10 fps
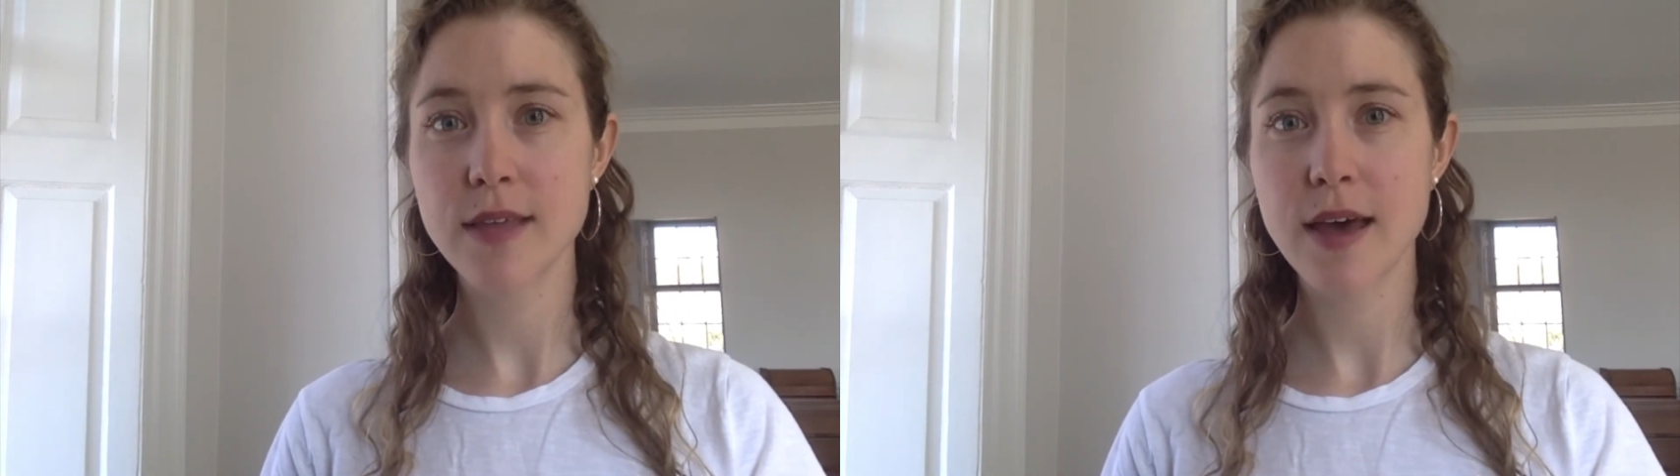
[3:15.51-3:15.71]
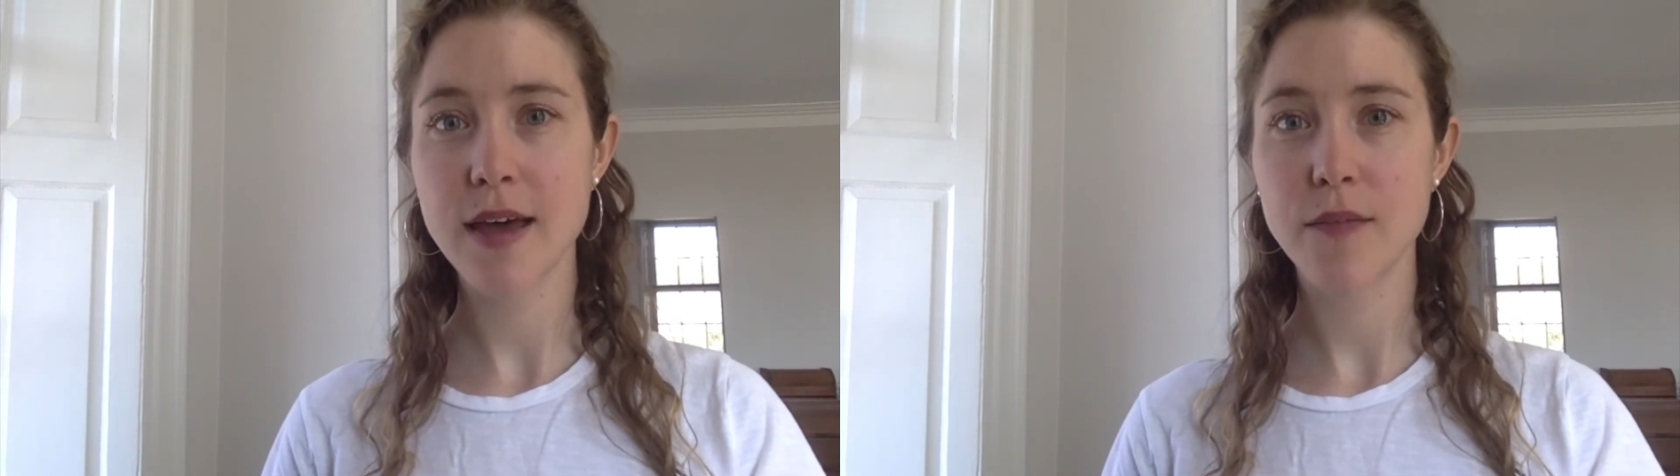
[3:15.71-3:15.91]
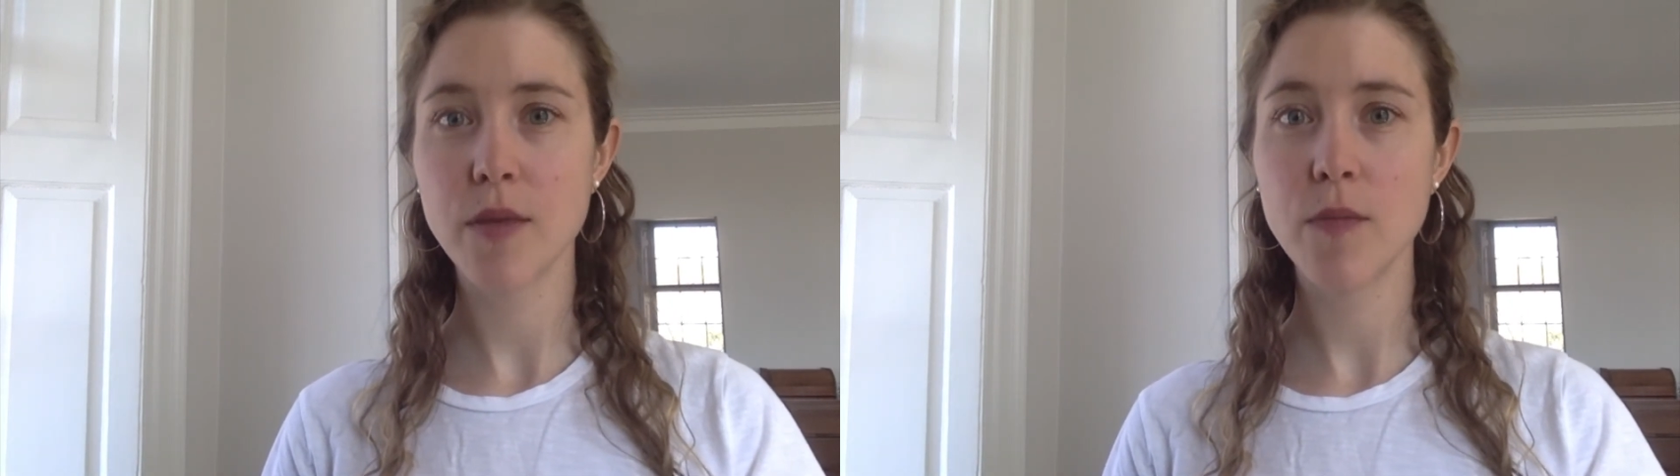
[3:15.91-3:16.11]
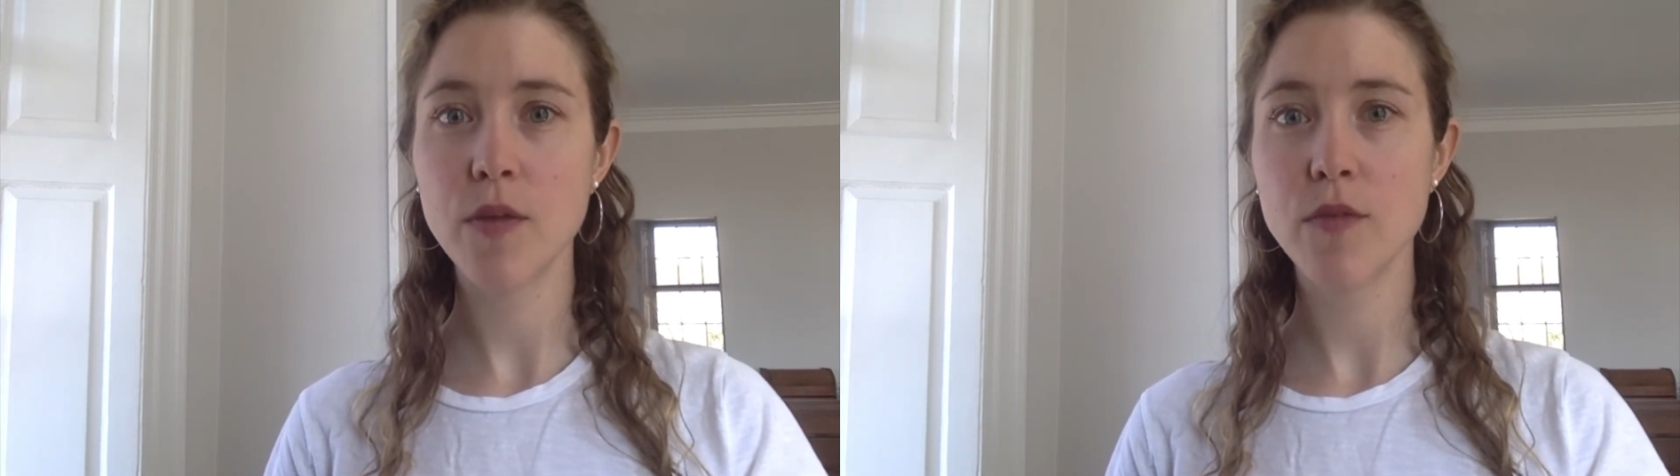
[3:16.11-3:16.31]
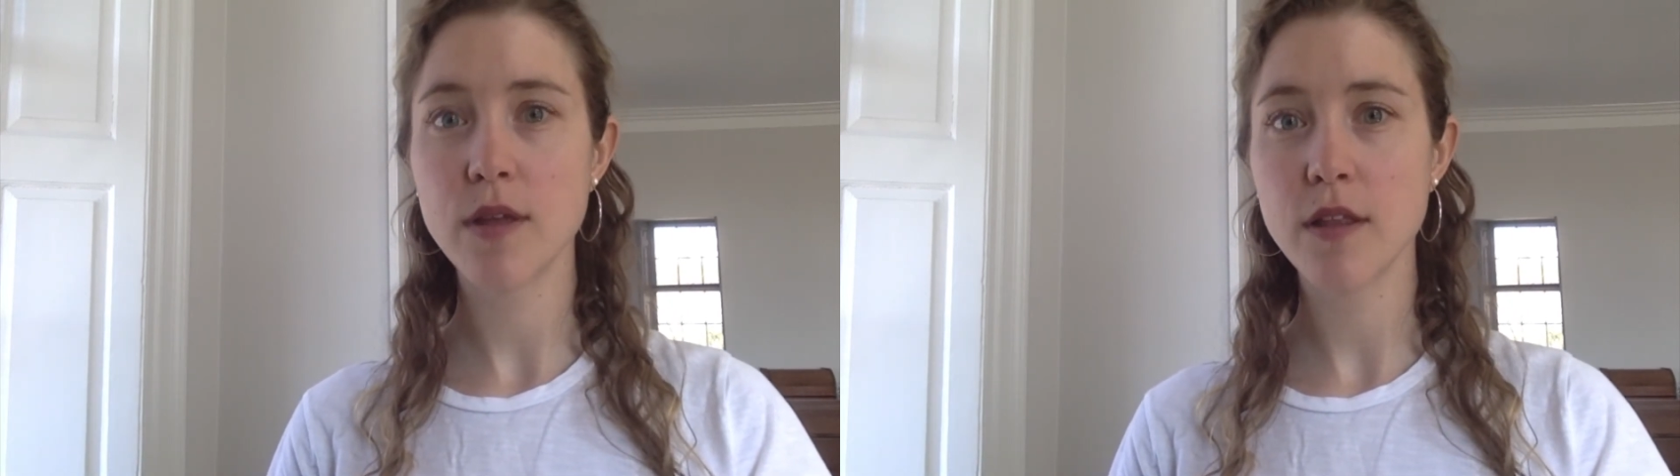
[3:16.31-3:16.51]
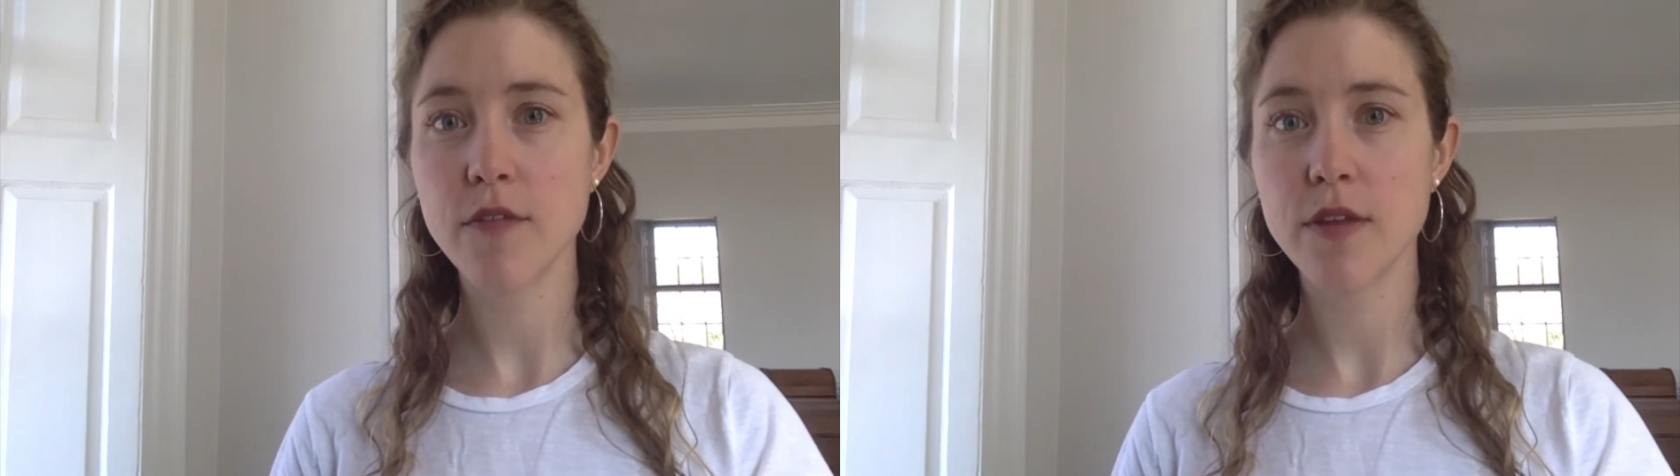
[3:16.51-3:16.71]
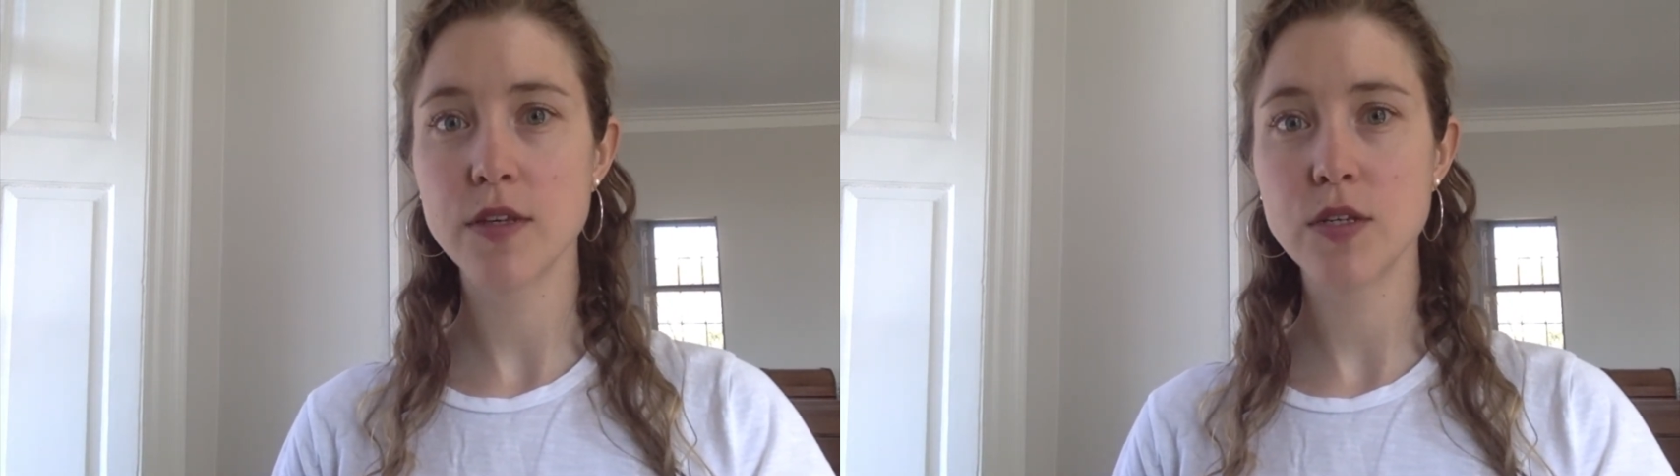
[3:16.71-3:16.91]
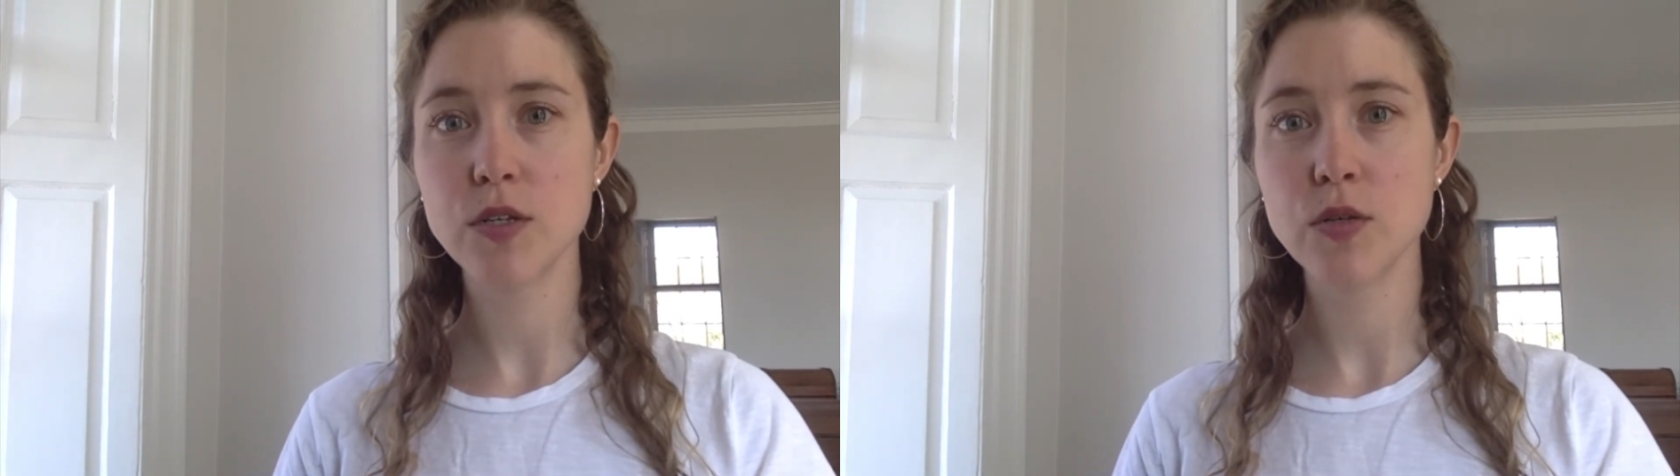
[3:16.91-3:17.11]
that may be
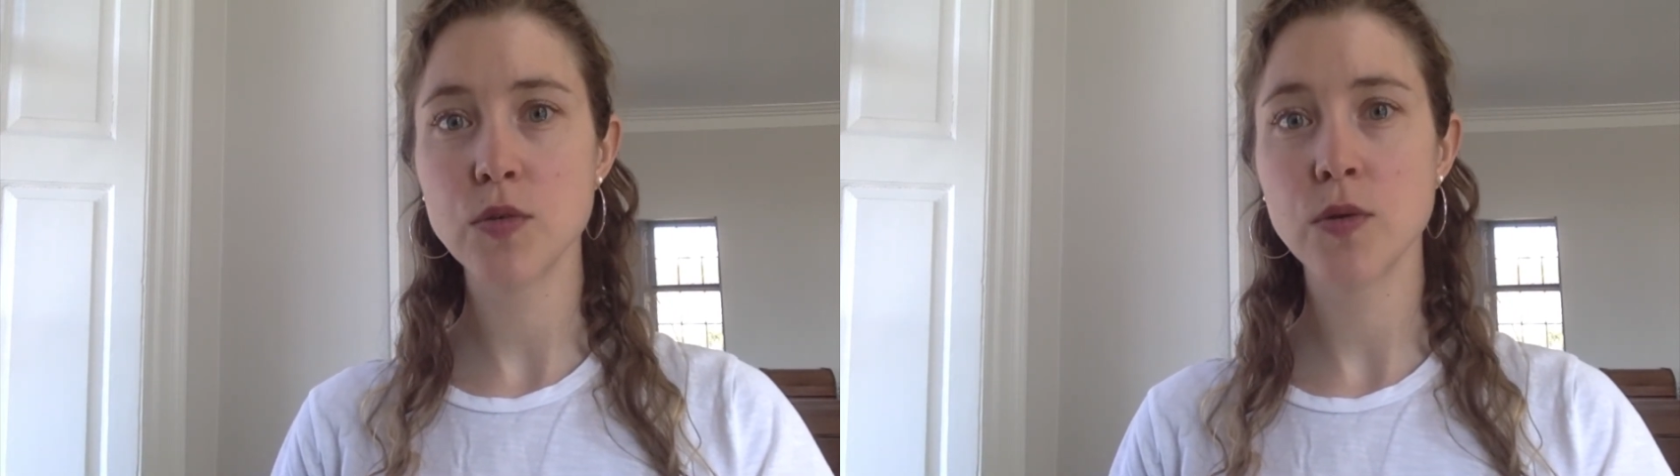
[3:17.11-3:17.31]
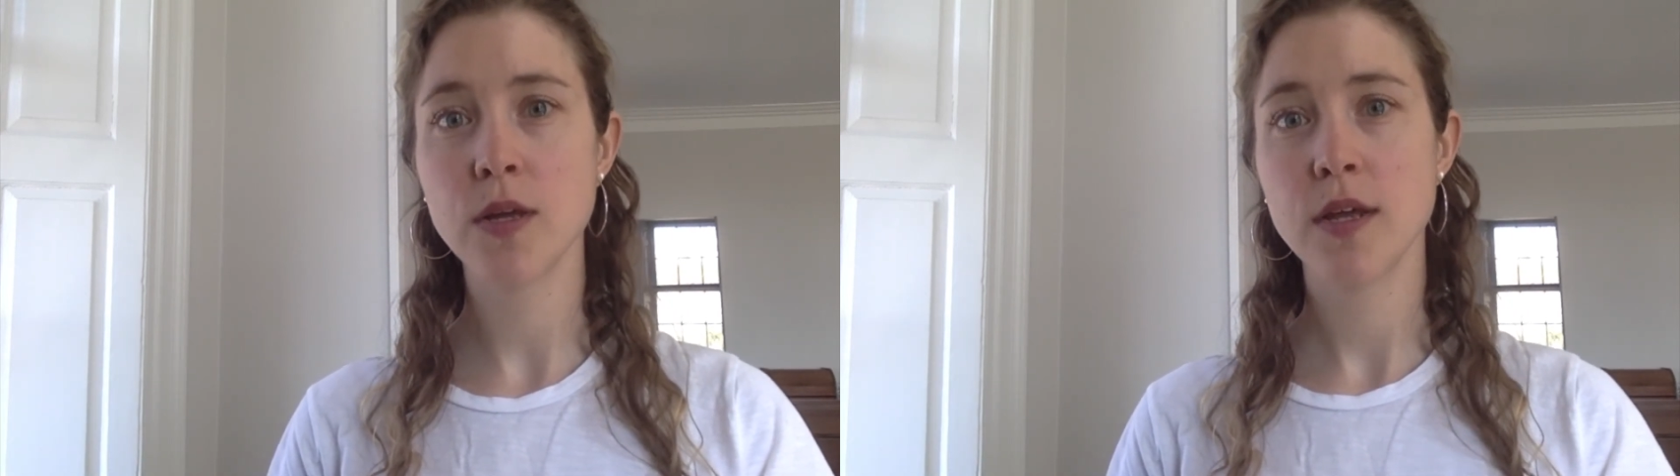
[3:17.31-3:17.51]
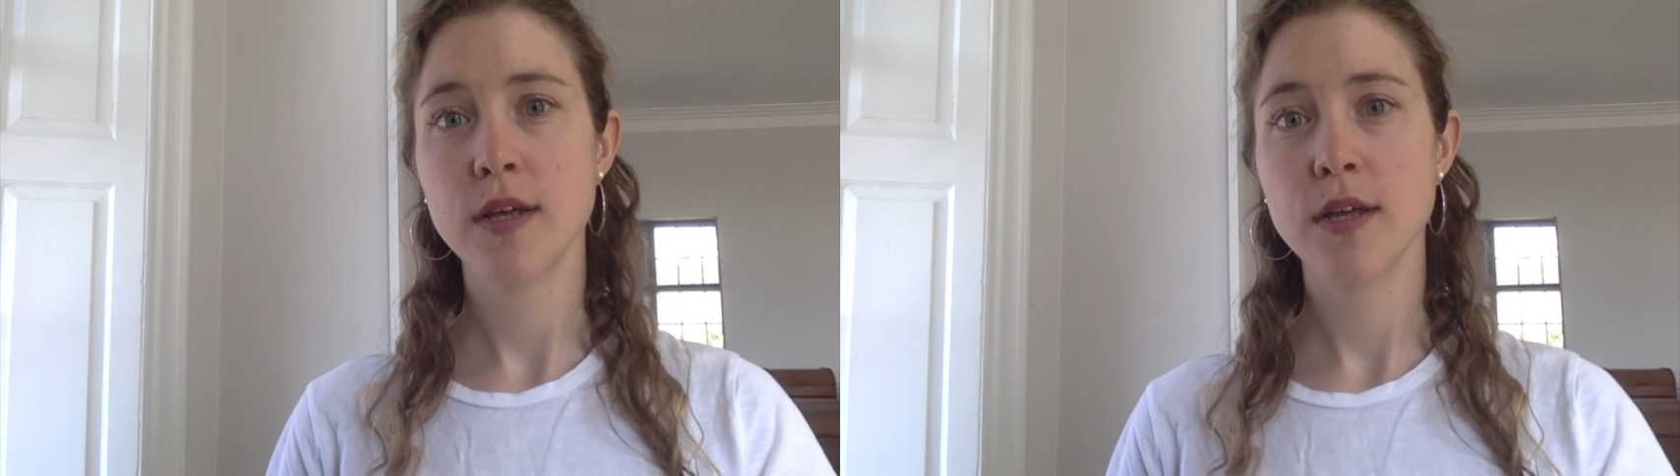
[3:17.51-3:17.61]
relevant to